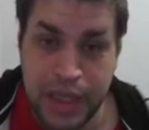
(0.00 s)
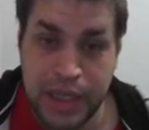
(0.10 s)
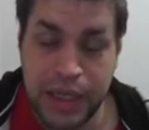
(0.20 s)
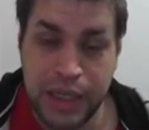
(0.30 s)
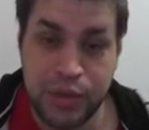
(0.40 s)

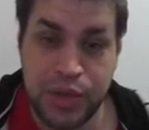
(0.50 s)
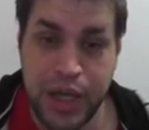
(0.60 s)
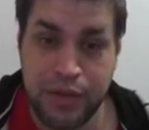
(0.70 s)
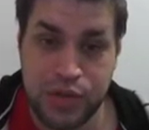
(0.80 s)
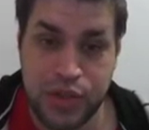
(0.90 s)
I will
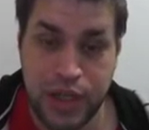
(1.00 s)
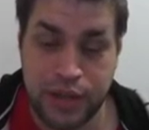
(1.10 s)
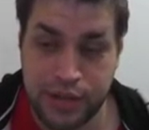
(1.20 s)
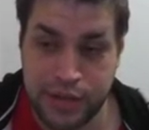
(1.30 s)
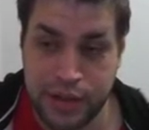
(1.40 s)
have to
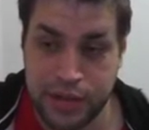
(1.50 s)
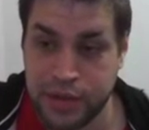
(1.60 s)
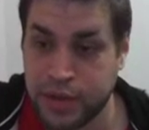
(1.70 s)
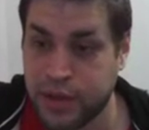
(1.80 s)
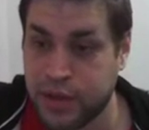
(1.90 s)
check this later.
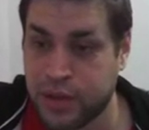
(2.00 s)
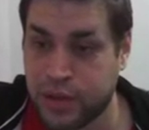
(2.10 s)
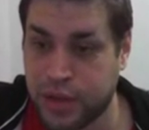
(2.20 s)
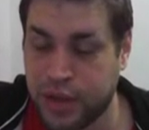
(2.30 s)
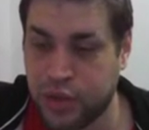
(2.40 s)

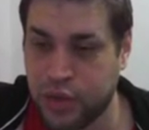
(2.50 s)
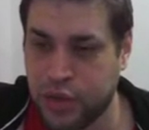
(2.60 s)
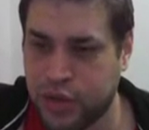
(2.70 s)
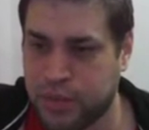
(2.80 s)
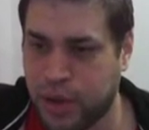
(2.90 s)
Okay, so
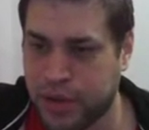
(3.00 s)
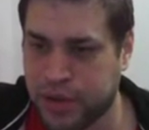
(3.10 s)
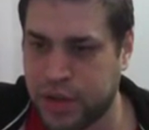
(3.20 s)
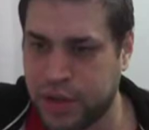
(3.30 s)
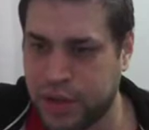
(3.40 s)
this
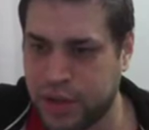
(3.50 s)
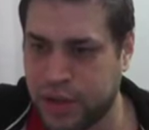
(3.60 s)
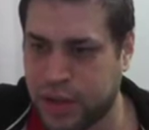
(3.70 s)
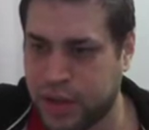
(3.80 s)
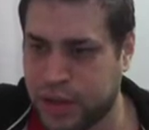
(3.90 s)
boss here,
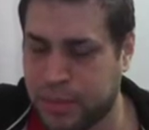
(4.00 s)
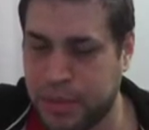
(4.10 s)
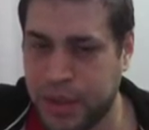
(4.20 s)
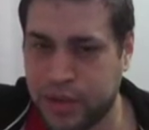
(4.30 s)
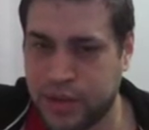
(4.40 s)
uh, the
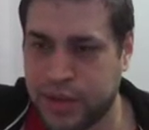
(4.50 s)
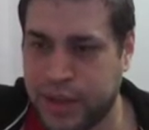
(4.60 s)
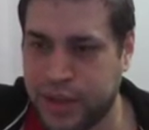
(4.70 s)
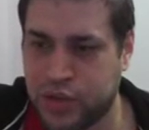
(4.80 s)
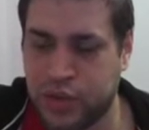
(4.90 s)
beast is
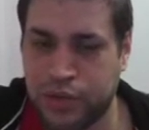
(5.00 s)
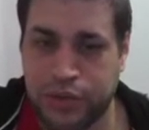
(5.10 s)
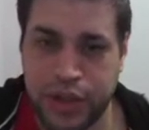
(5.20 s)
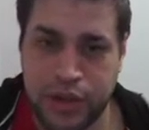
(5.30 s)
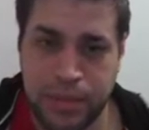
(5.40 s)
likes to
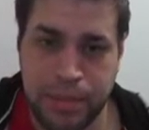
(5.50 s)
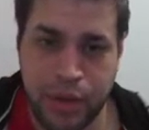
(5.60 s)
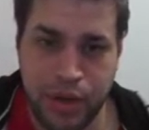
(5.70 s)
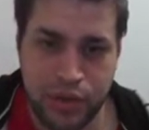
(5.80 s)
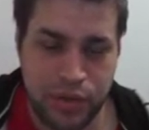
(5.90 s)
inflict
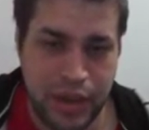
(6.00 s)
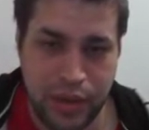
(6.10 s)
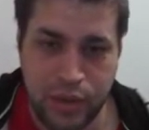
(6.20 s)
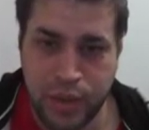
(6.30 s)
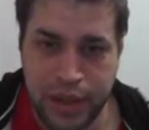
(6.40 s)
poison
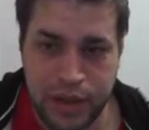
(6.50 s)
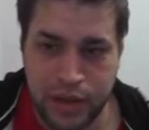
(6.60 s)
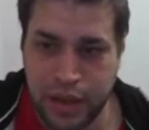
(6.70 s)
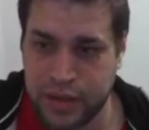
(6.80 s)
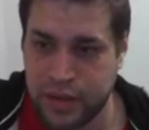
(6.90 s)
quite a
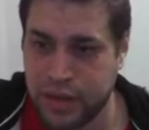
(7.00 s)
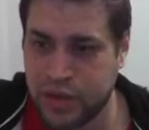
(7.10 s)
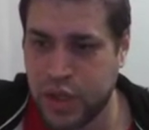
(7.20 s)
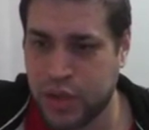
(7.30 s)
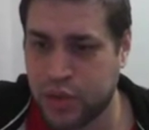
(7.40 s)
lot. The
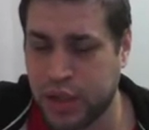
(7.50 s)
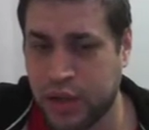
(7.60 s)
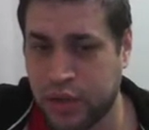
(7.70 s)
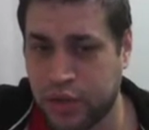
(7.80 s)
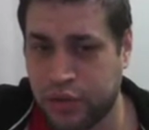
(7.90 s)
dragon can
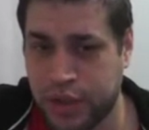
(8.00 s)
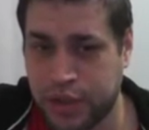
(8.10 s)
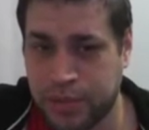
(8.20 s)
also inflict